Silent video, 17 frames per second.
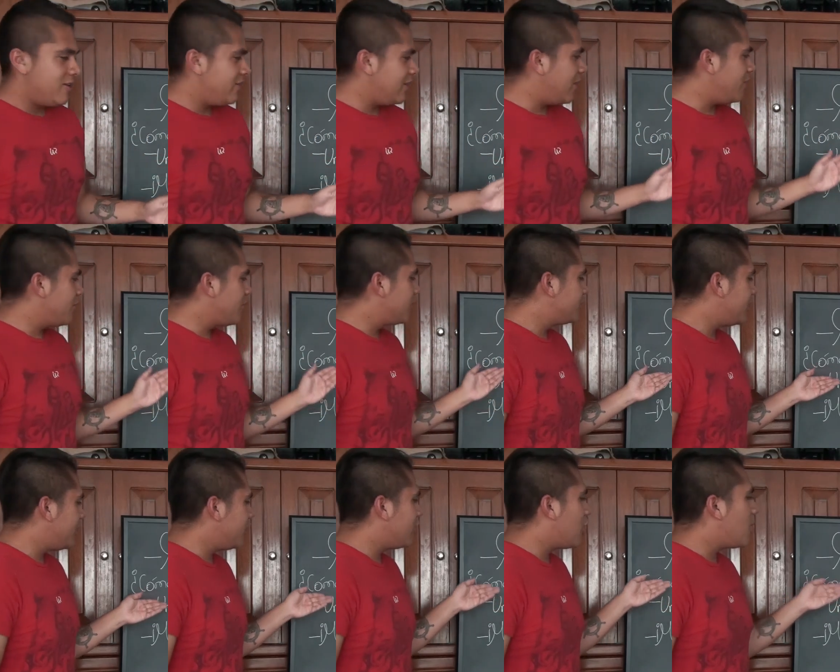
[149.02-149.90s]
Now you could
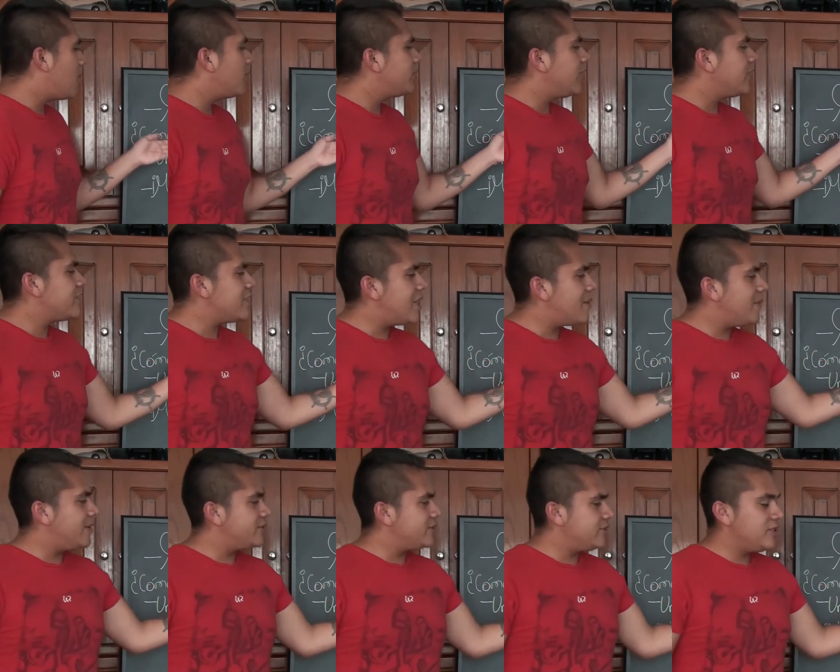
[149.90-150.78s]
say, ¿Cómo te
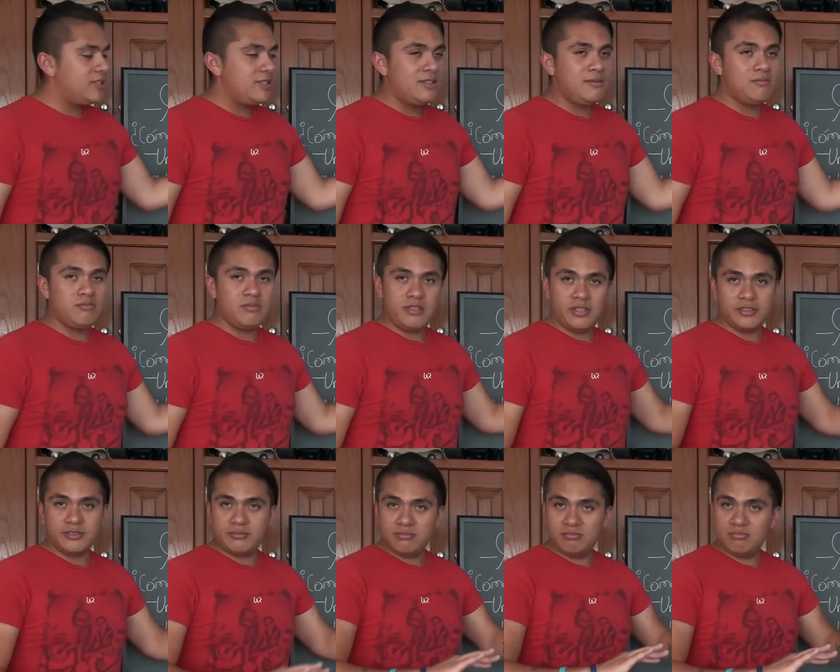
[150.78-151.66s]
llamas?
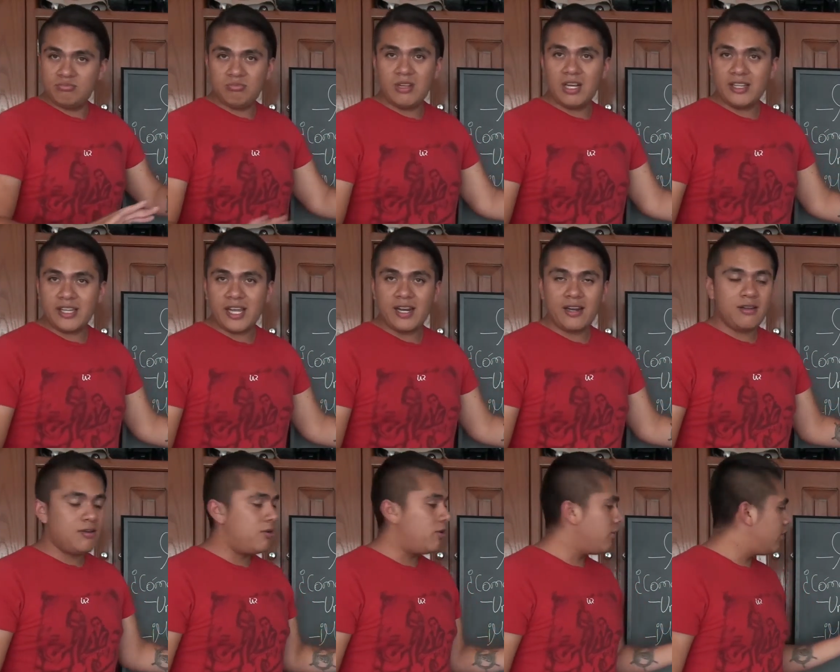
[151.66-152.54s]
Just like
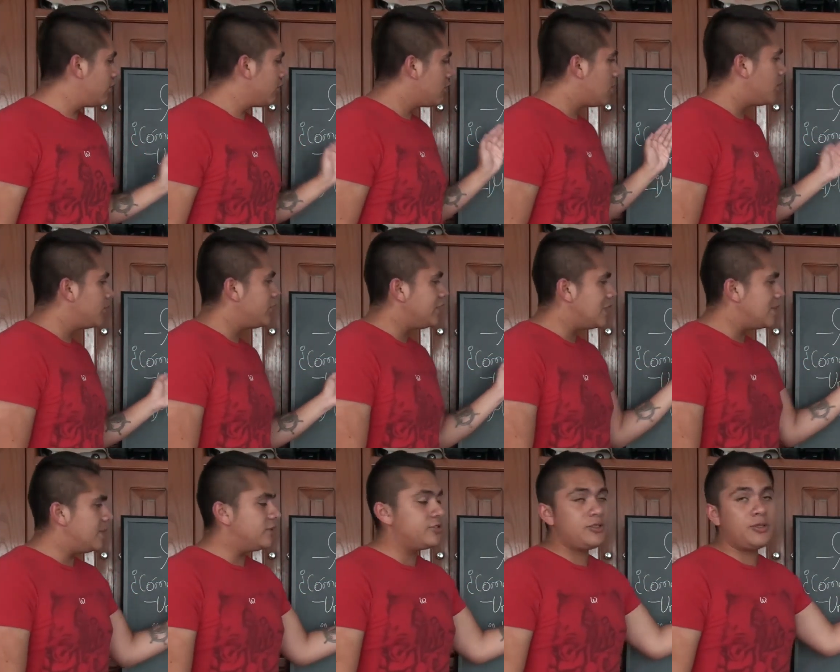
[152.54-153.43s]
that, or ¿Cómo te
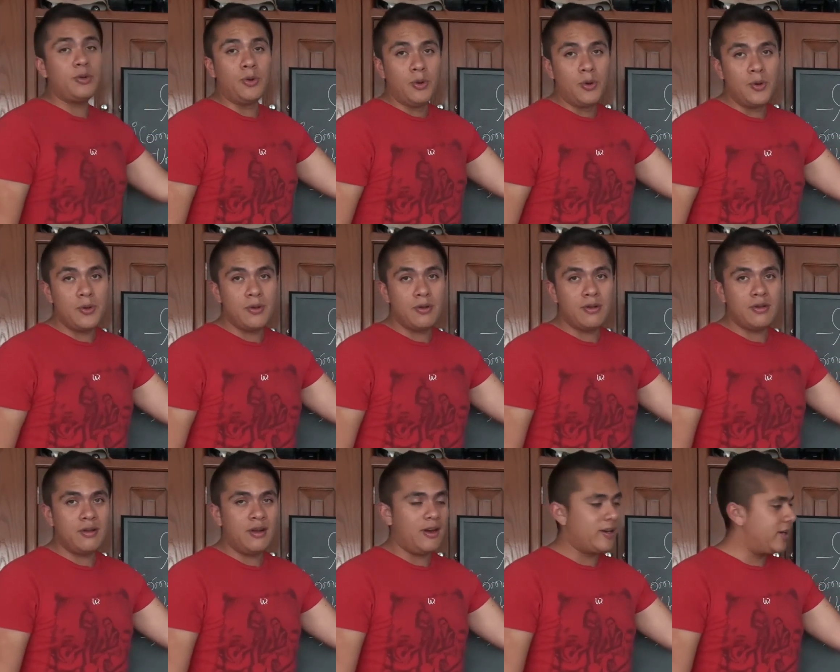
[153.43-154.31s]
llamas tú?
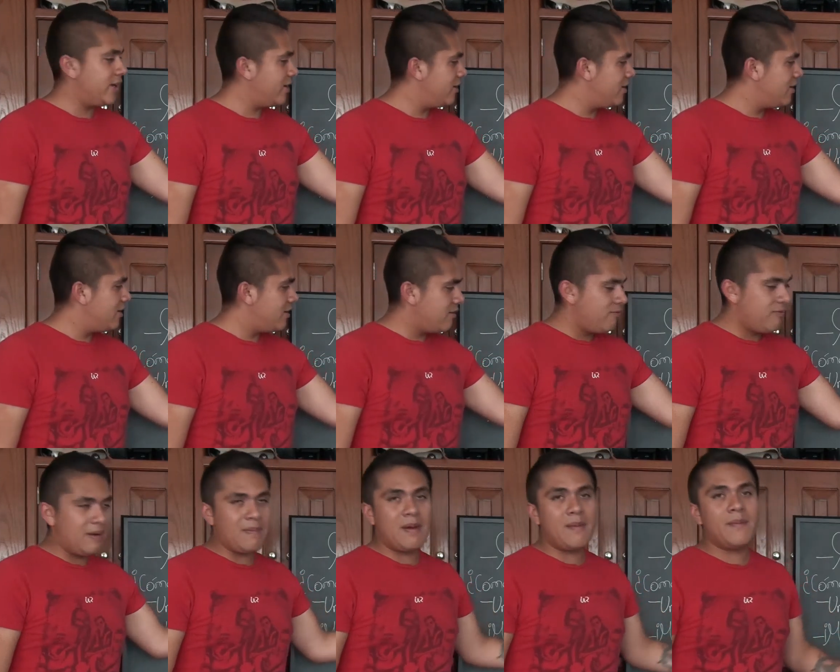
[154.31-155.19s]
Okay?
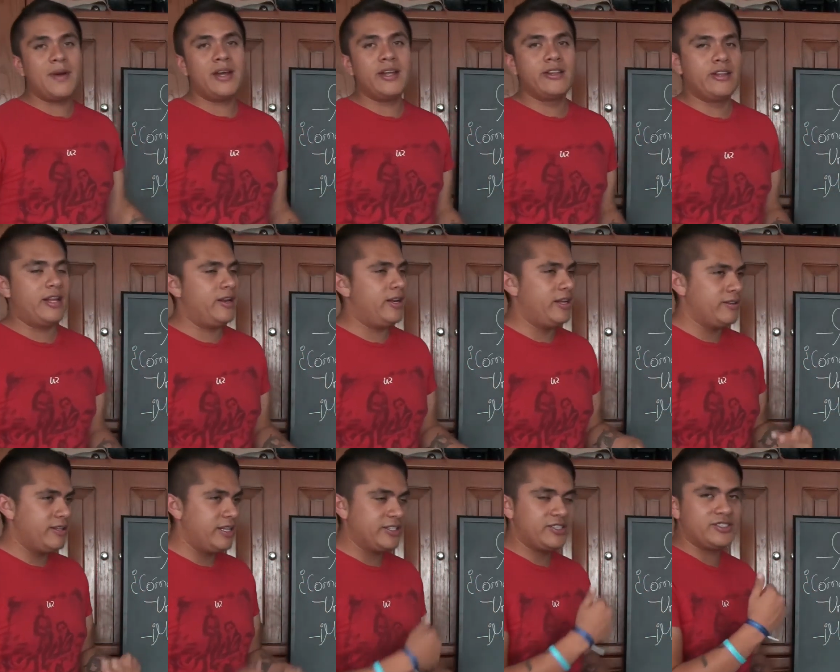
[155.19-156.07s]
Remember that
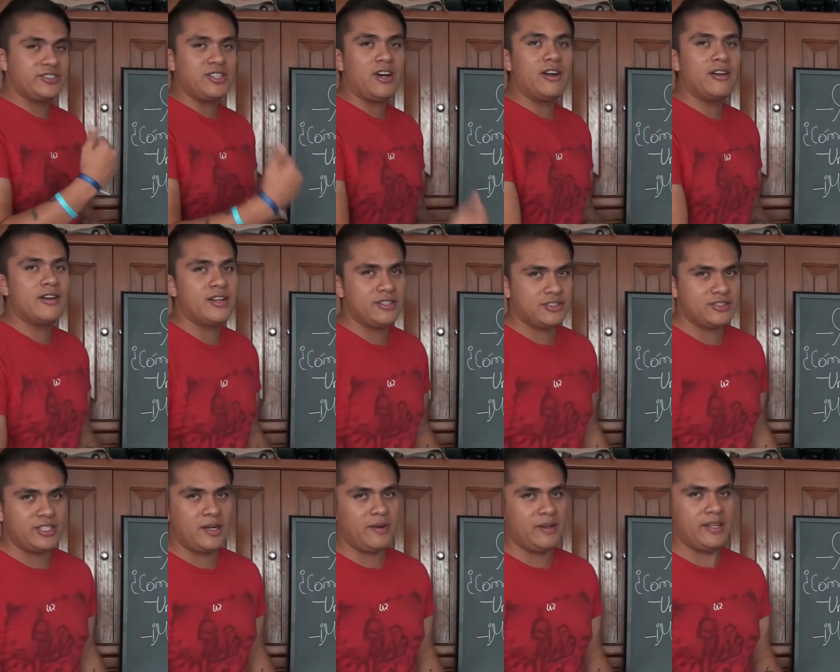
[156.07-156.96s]
it, this is
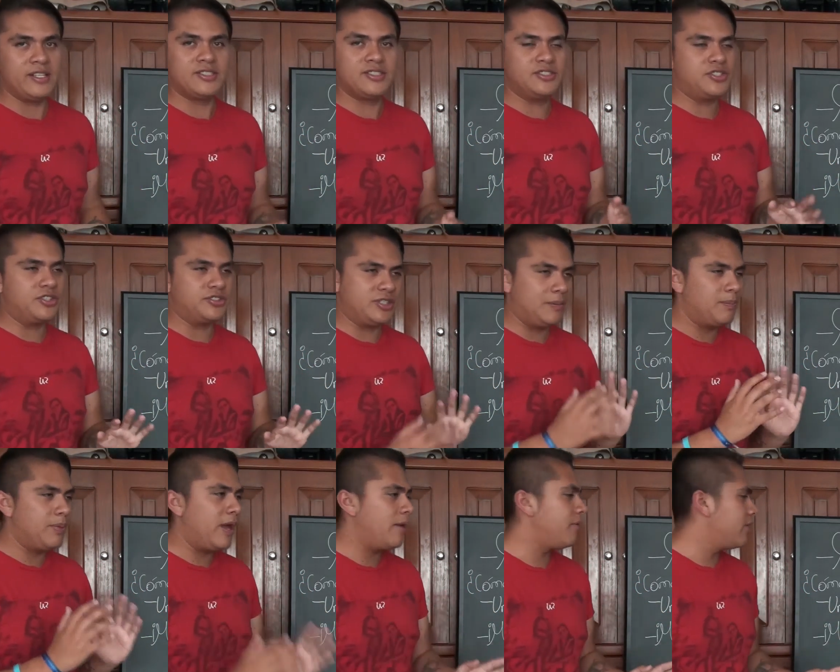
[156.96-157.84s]
unnecessary, this is just
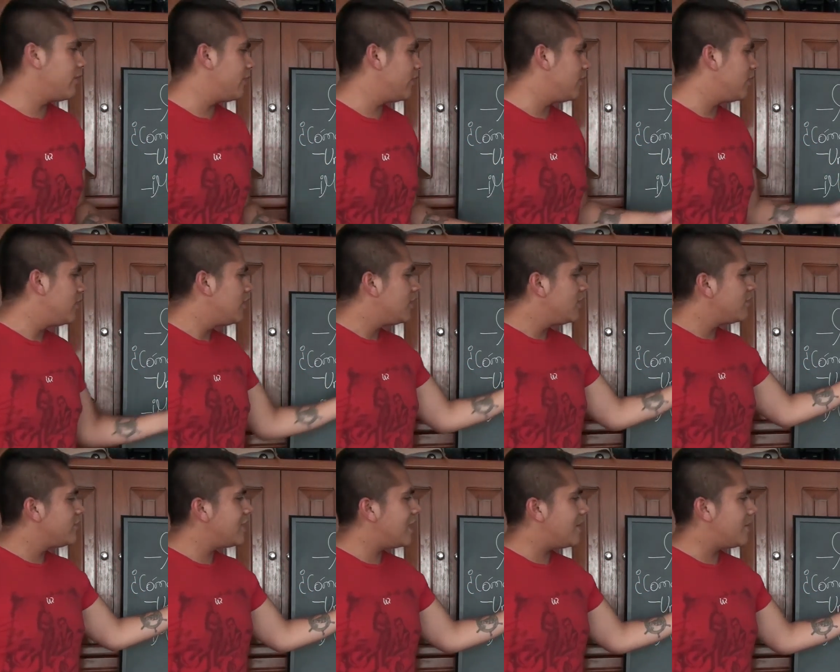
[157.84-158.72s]
implied with the
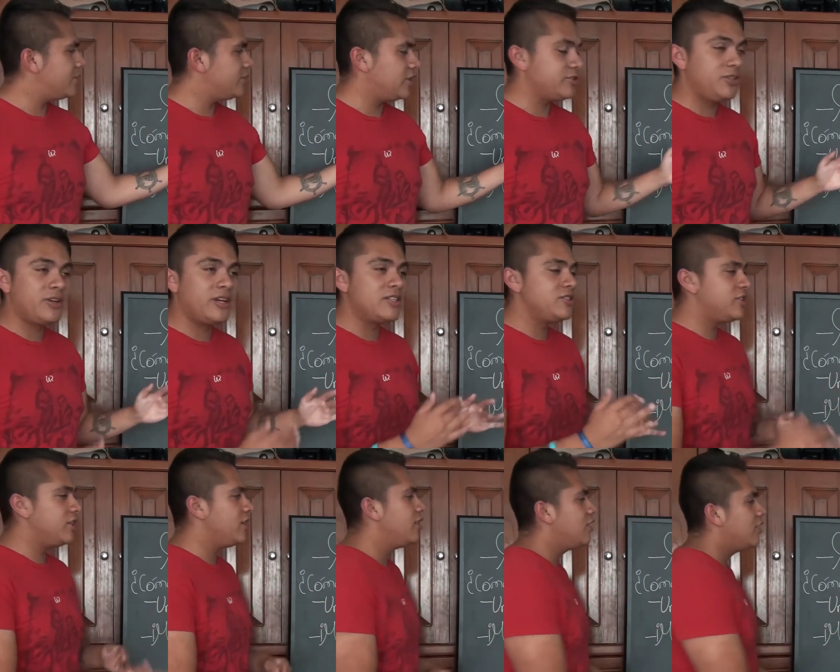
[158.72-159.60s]
llamas. As you can
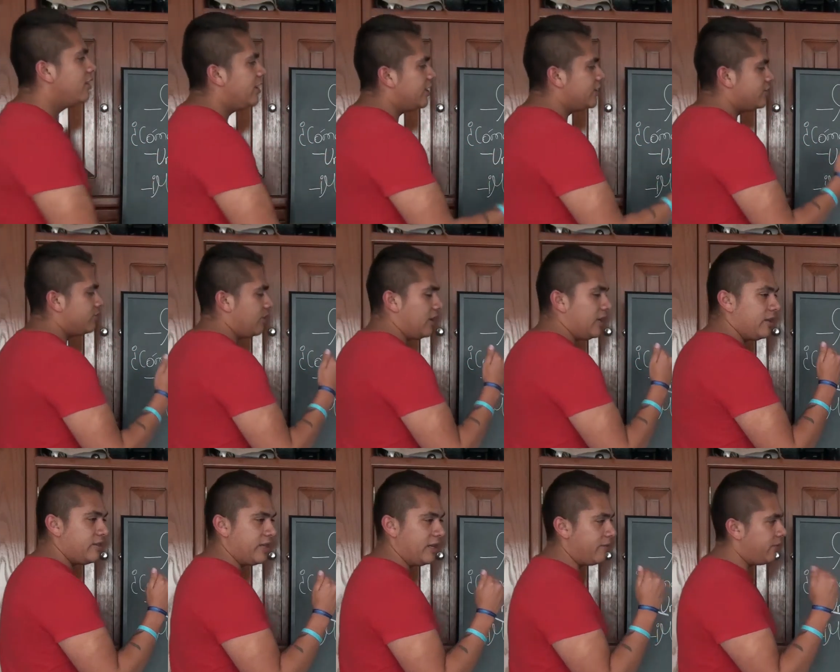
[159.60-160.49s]
see, it's
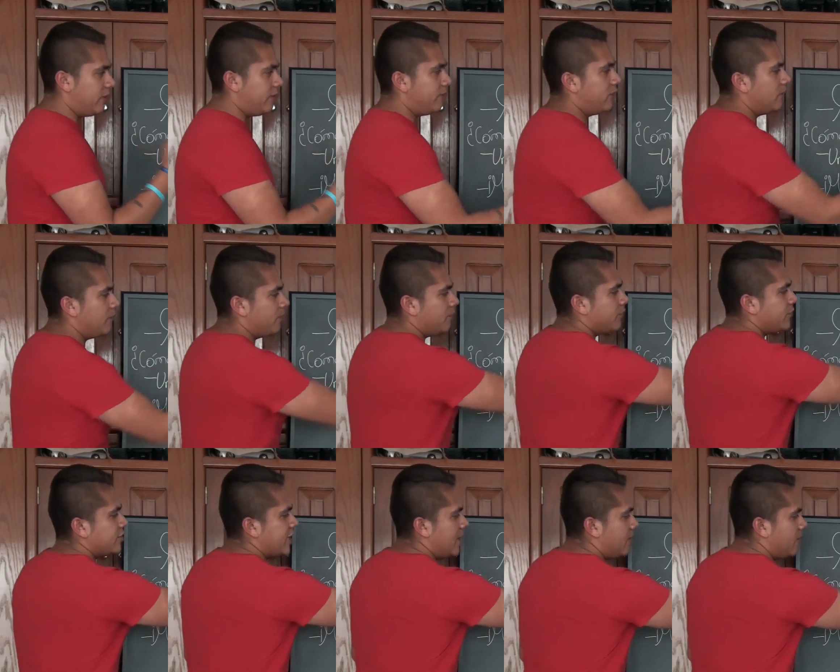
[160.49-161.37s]
really different from
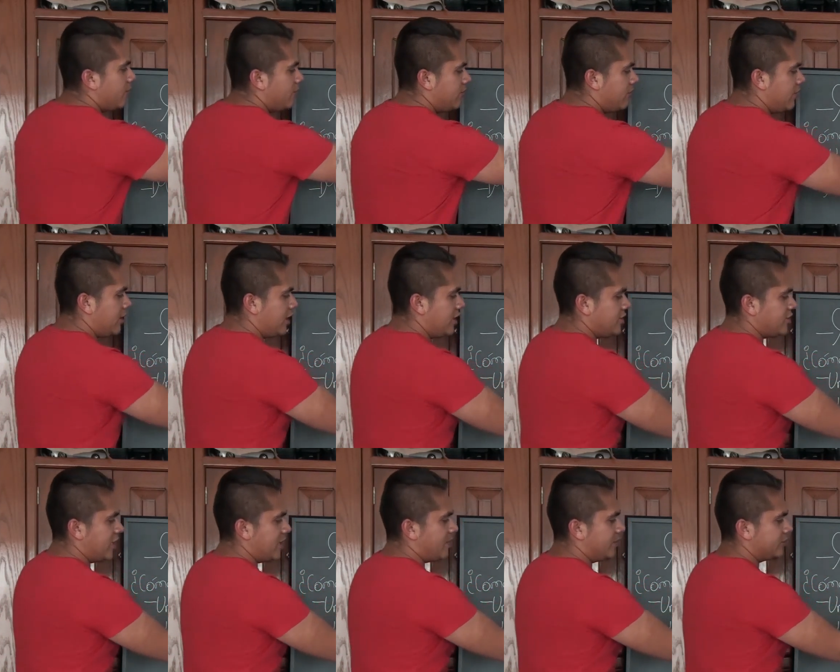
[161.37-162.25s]
llamo
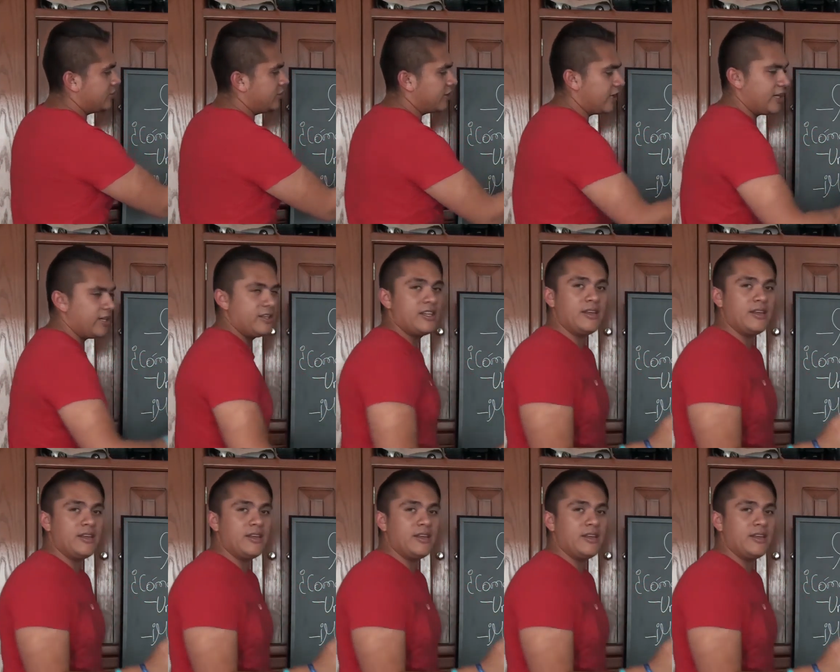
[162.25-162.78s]
and llamas, okay?